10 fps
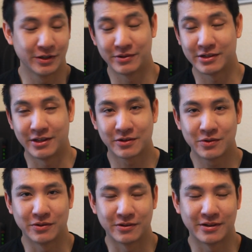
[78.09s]
It was a lot
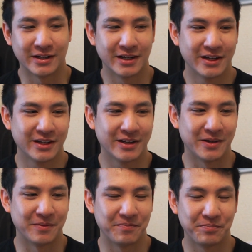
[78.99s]
colder than
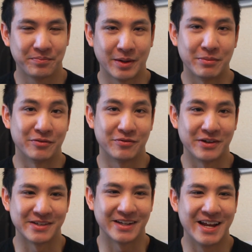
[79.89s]
above
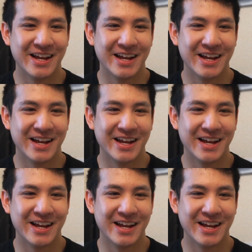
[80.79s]
freezing